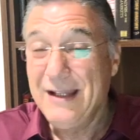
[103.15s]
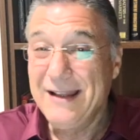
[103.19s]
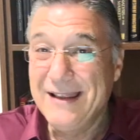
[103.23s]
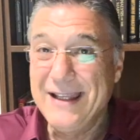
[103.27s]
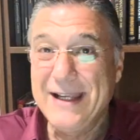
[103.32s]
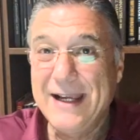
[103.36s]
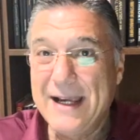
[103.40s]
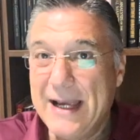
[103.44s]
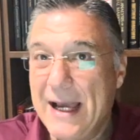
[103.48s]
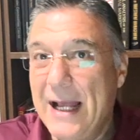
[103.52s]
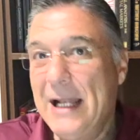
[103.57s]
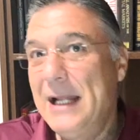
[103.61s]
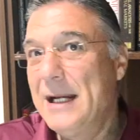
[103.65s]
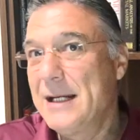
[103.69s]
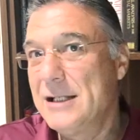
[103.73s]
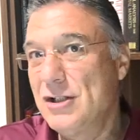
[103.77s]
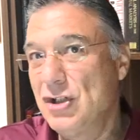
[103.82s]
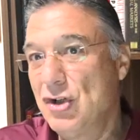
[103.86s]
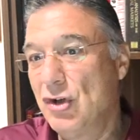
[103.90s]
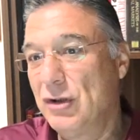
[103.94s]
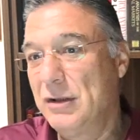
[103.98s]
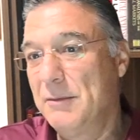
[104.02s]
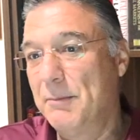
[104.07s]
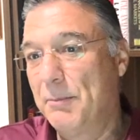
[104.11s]
The color is
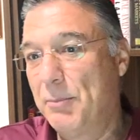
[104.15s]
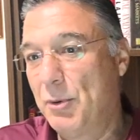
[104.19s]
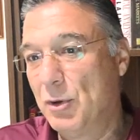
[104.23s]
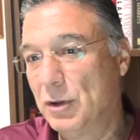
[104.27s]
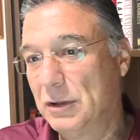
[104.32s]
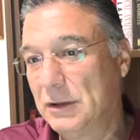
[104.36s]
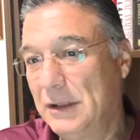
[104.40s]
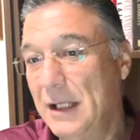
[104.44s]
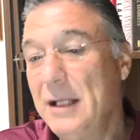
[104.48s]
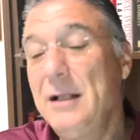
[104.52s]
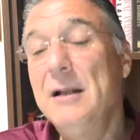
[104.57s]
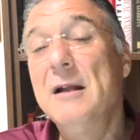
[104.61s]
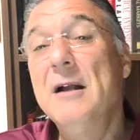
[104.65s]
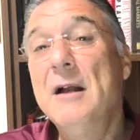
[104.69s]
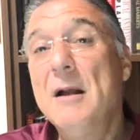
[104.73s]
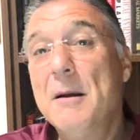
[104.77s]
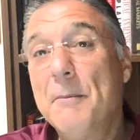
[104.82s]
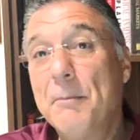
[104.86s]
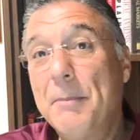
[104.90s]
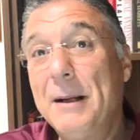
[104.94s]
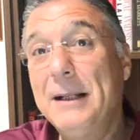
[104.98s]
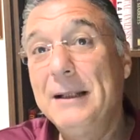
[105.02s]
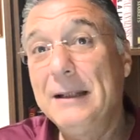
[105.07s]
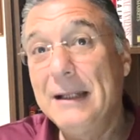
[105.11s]
not important,
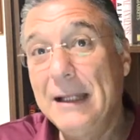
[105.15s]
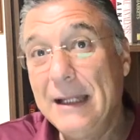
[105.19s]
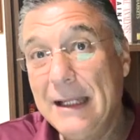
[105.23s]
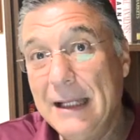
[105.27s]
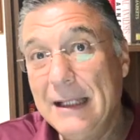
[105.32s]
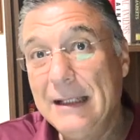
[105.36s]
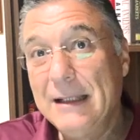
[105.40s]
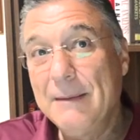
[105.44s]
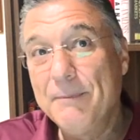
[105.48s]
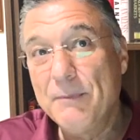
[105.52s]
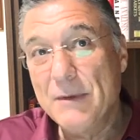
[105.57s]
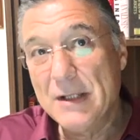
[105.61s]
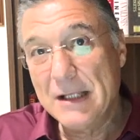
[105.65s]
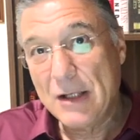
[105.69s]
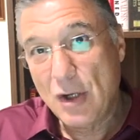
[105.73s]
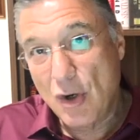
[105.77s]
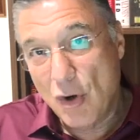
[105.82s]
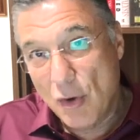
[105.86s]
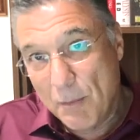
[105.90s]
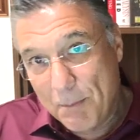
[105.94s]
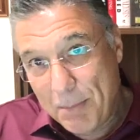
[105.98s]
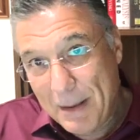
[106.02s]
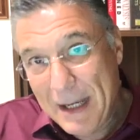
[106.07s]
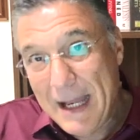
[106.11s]
but it
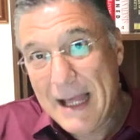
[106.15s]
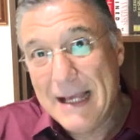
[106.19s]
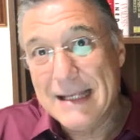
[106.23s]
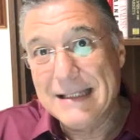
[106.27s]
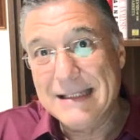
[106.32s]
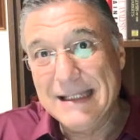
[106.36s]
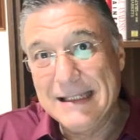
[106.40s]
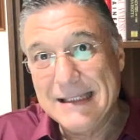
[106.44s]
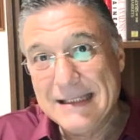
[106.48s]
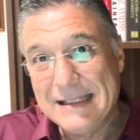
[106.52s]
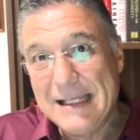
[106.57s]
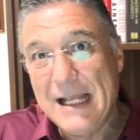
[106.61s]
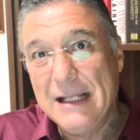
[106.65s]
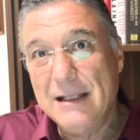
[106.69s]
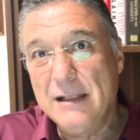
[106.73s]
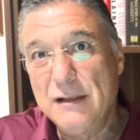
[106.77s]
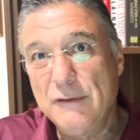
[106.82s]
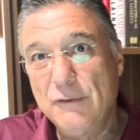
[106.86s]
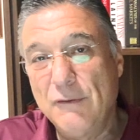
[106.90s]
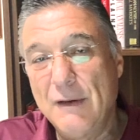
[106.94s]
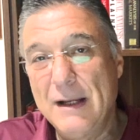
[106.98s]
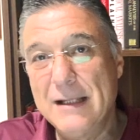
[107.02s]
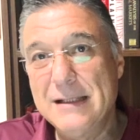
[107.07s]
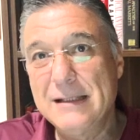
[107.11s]
complies, it
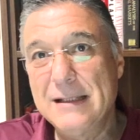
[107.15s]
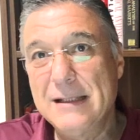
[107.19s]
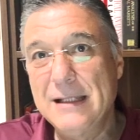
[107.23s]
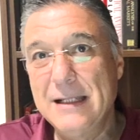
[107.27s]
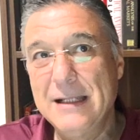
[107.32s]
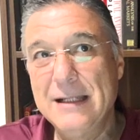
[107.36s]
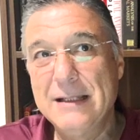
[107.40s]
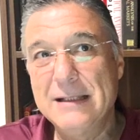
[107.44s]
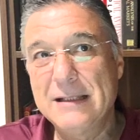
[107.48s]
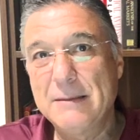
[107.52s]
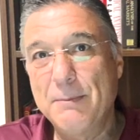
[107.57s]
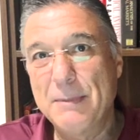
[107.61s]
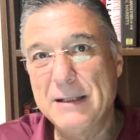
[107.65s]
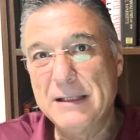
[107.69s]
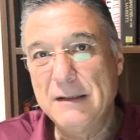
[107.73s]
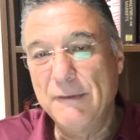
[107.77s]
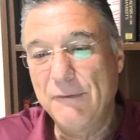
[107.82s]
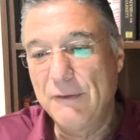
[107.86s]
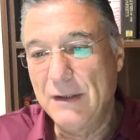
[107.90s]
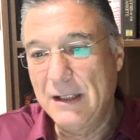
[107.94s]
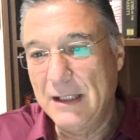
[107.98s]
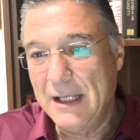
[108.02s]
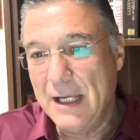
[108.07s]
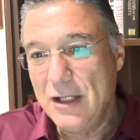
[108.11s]
satisfies the
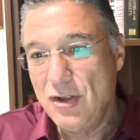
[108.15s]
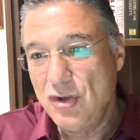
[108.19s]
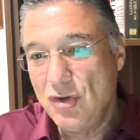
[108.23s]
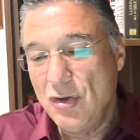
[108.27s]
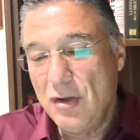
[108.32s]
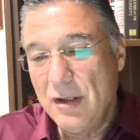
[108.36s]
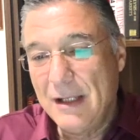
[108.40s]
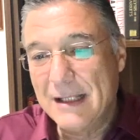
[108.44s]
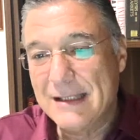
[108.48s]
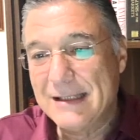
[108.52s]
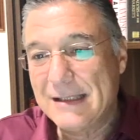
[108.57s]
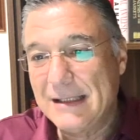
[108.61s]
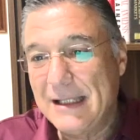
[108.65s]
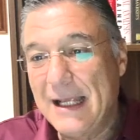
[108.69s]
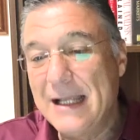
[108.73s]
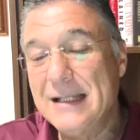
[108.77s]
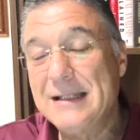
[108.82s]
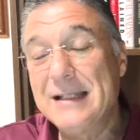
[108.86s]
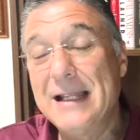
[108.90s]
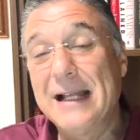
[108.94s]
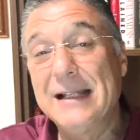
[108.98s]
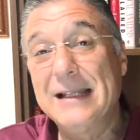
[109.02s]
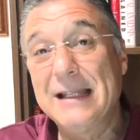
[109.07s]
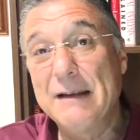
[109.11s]
specification that states
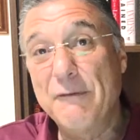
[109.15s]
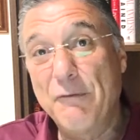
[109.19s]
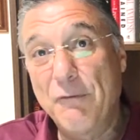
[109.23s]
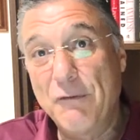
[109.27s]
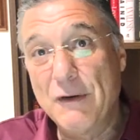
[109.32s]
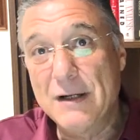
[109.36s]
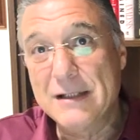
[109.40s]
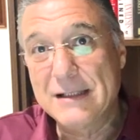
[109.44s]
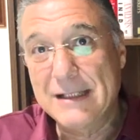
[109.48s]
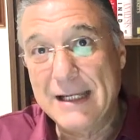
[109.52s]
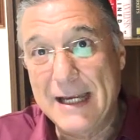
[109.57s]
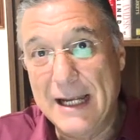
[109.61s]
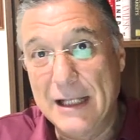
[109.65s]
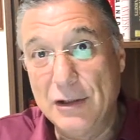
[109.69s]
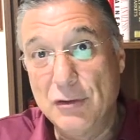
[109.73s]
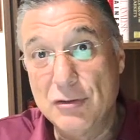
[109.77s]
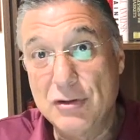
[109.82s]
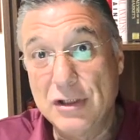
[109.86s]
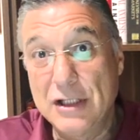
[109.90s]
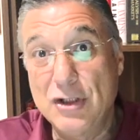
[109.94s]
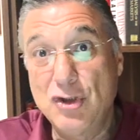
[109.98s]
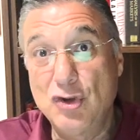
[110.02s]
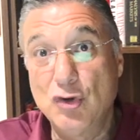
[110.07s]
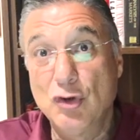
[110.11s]
that the first
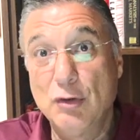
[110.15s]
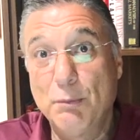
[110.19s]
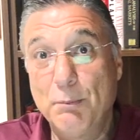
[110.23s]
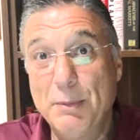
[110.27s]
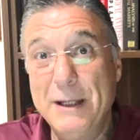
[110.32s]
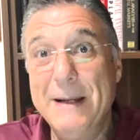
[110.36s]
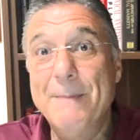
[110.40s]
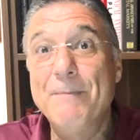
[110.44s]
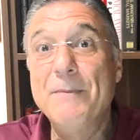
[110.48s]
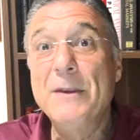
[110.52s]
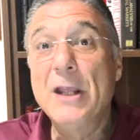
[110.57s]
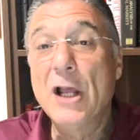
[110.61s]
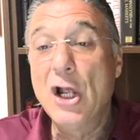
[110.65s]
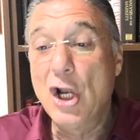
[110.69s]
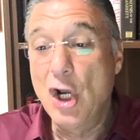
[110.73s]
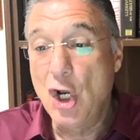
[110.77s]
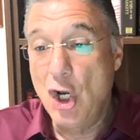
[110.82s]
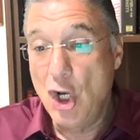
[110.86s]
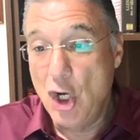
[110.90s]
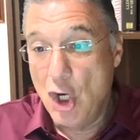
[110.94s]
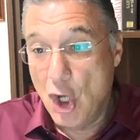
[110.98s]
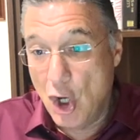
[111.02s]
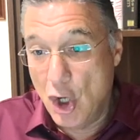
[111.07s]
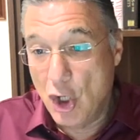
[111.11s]
candlestick should be
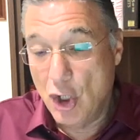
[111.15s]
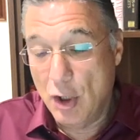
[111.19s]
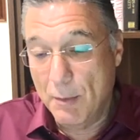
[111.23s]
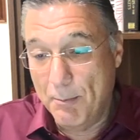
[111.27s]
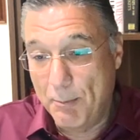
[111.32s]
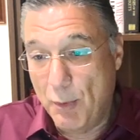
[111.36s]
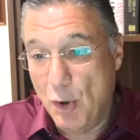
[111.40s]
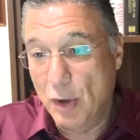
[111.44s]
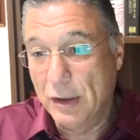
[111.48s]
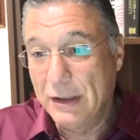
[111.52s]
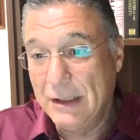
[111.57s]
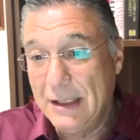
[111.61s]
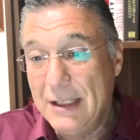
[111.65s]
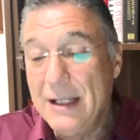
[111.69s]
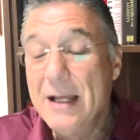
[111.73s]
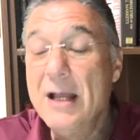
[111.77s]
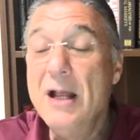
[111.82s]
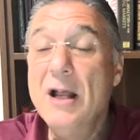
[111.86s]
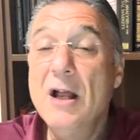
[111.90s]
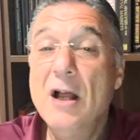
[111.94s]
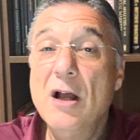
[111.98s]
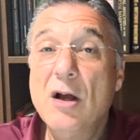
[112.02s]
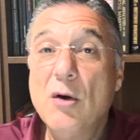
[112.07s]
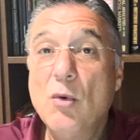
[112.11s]
long body,
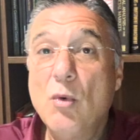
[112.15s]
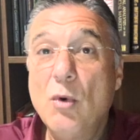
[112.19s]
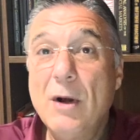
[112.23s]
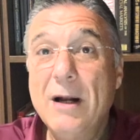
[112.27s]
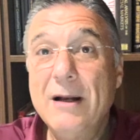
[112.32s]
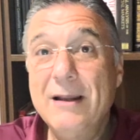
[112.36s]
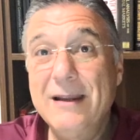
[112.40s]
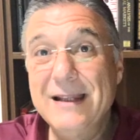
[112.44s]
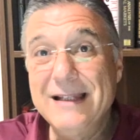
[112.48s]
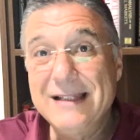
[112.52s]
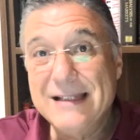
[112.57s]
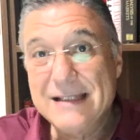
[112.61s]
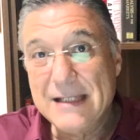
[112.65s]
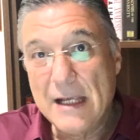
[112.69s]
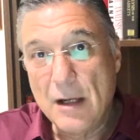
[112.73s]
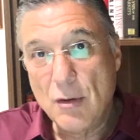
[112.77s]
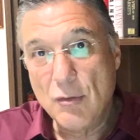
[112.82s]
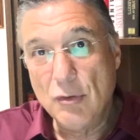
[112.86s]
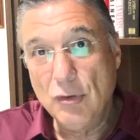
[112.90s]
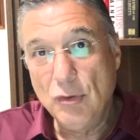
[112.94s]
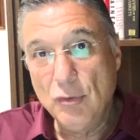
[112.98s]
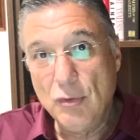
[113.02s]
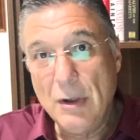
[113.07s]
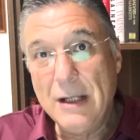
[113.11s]
where the
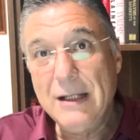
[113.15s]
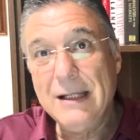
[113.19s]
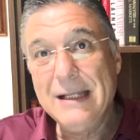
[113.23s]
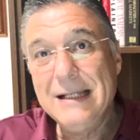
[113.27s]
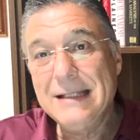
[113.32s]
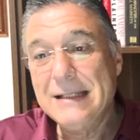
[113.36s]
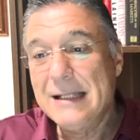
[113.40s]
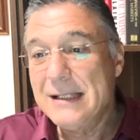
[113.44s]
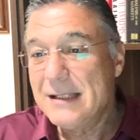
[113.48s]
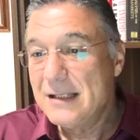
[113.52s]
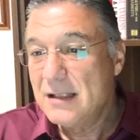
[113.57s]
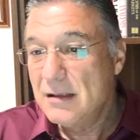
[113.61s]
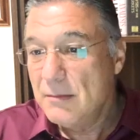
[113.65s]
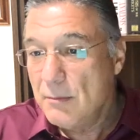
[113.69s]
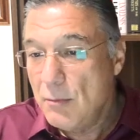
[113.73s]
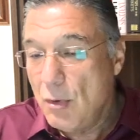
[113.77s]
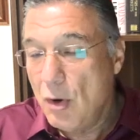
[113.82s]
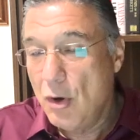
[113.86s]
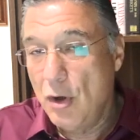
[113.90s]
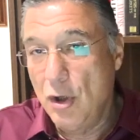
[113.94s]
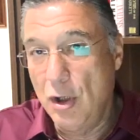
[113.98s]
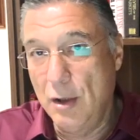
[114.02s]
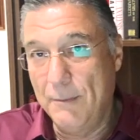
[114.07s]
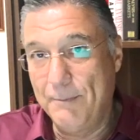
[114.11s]
second one is a
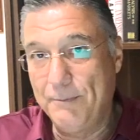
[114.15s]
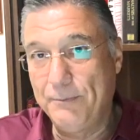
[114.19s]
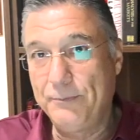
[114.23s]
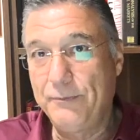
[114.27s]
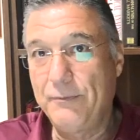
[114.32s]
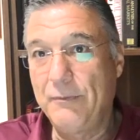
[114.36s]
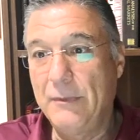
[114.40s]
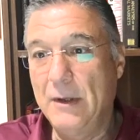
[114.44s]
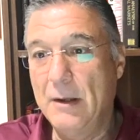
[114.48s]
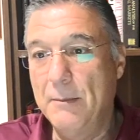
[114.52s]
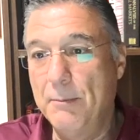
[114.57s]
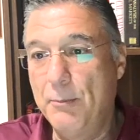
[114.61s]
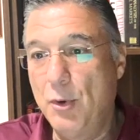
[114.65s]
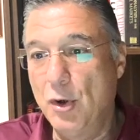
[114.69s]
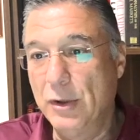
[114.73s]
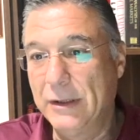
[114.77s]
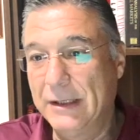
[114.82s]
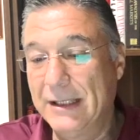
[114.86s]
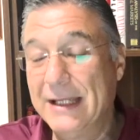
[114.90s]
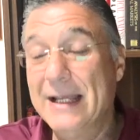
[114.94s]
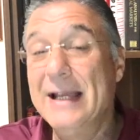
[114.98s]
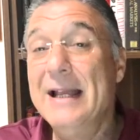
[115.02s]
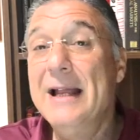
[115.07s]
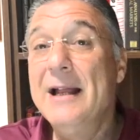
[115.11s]
small
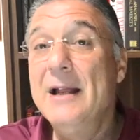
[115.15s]
body.